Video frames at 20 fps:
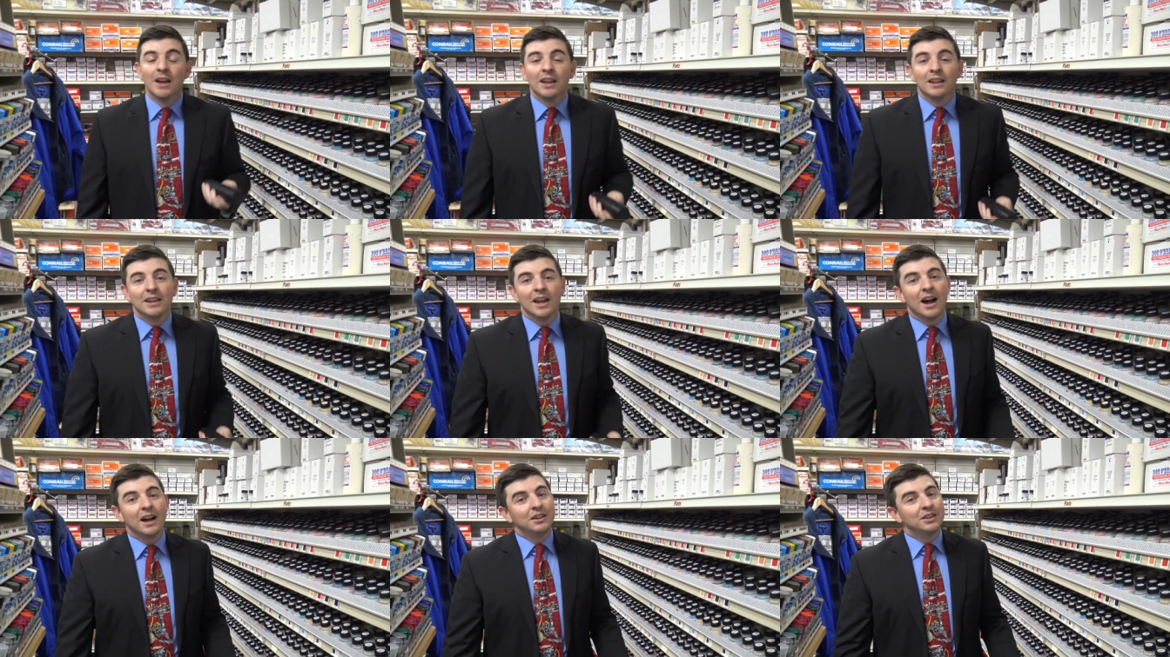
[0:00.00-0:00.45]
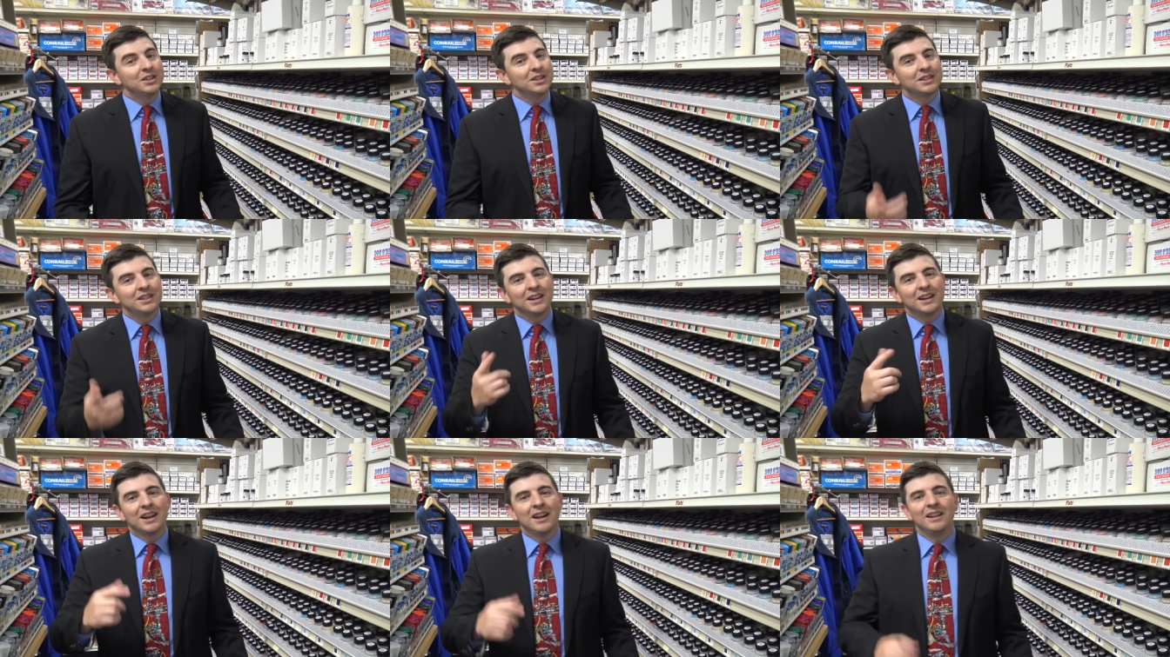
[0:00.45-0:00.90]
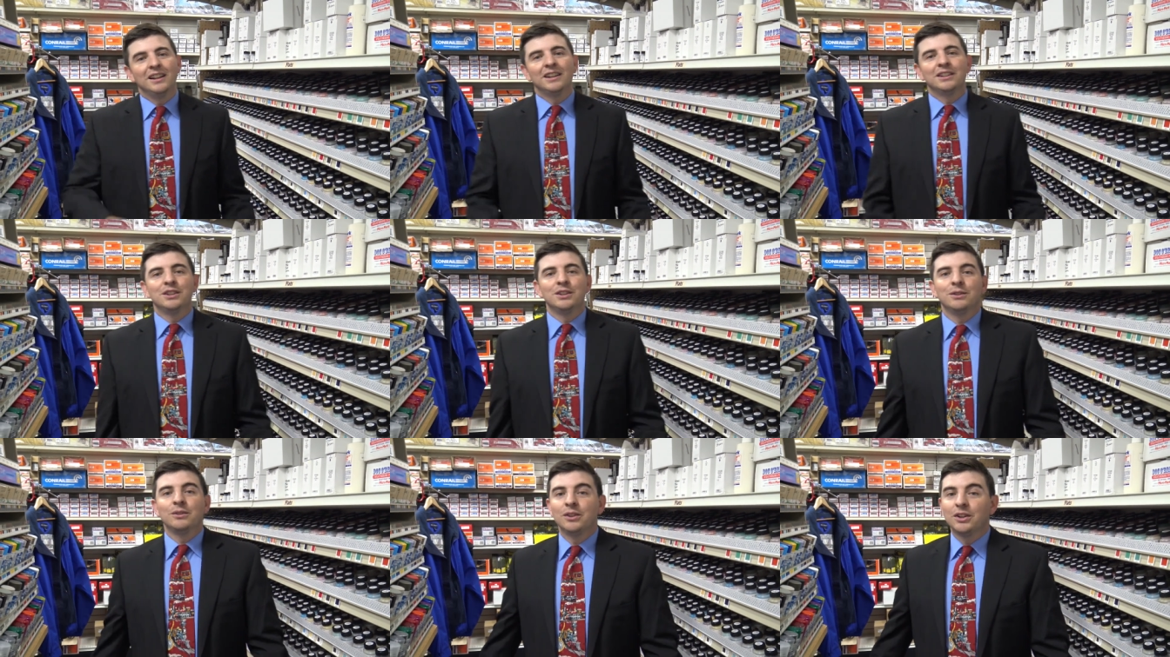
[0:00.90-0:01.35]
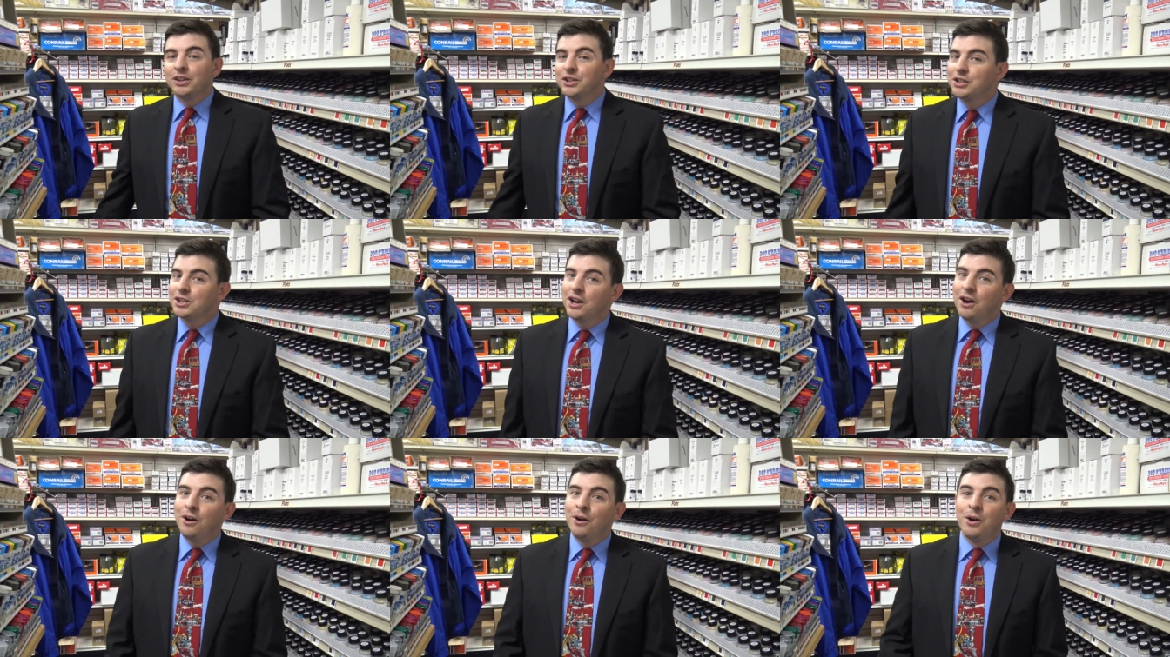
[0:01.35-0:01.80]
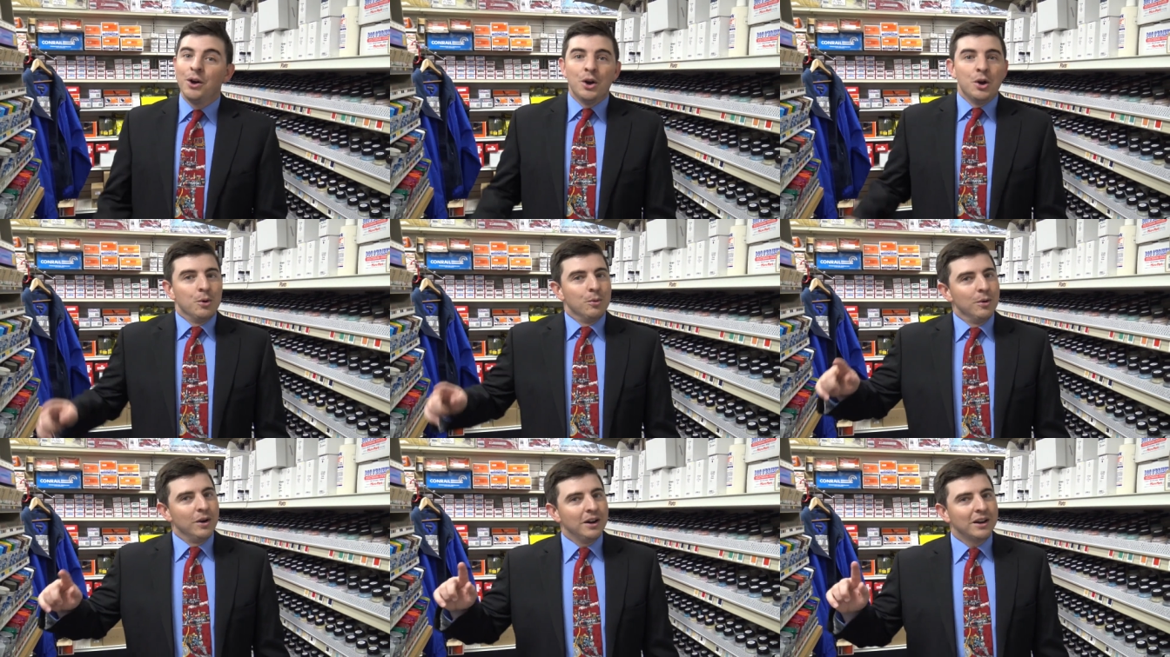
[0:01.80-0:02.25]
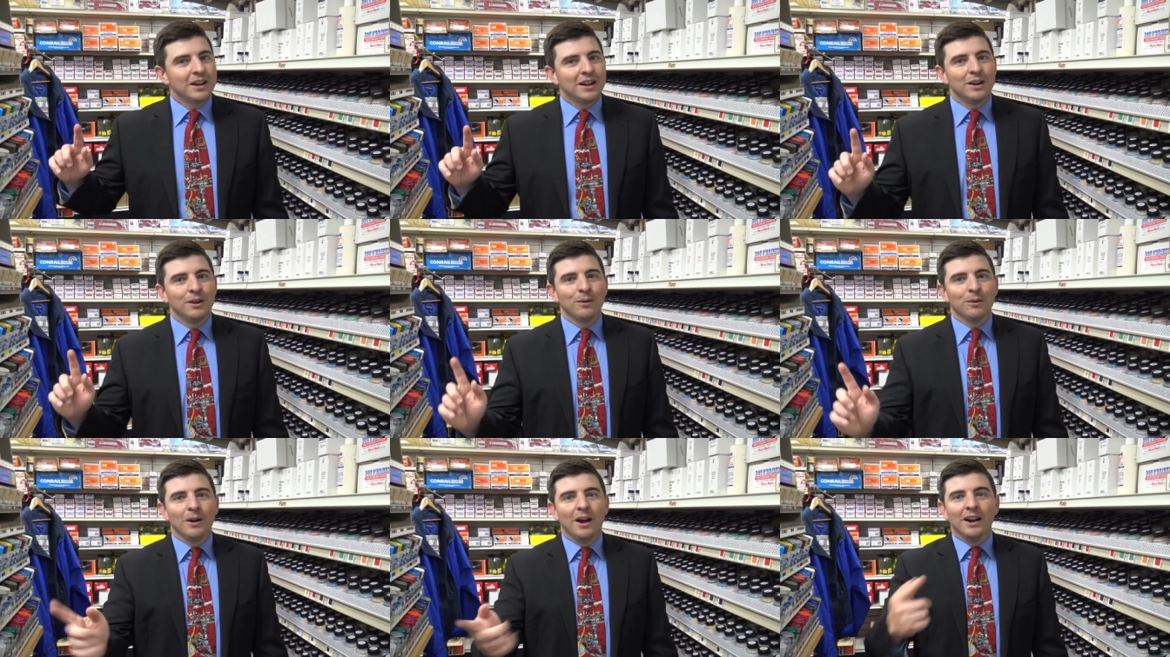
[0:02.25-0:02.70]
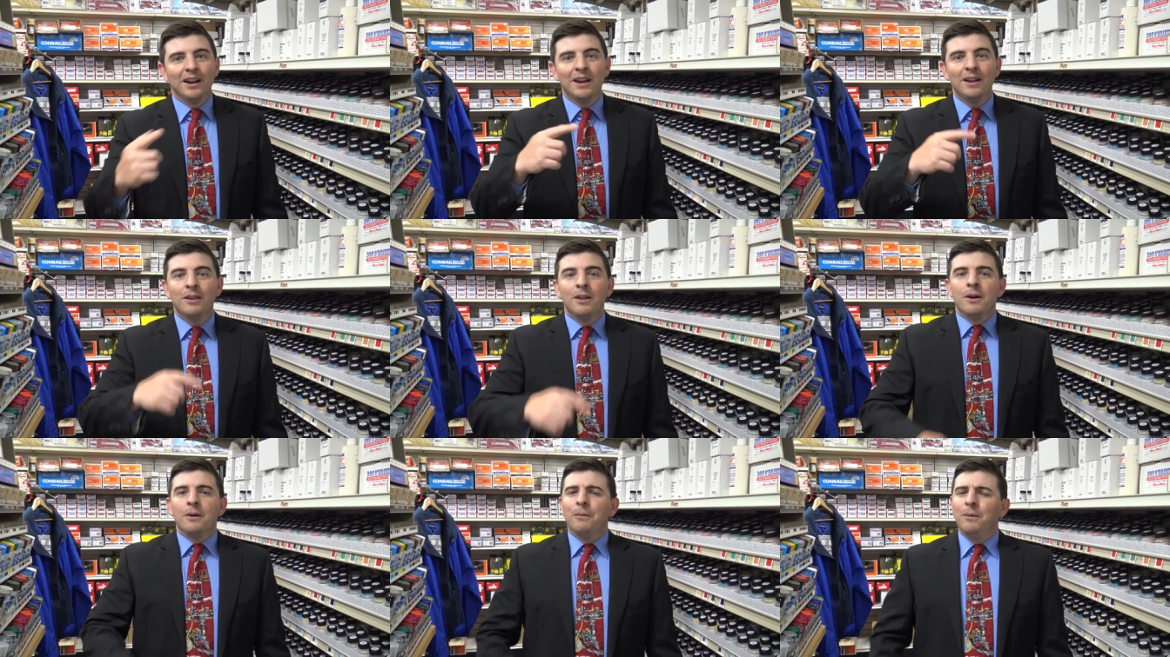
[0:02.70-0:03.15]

Now, just like I like to do at our show, we're gonna run it.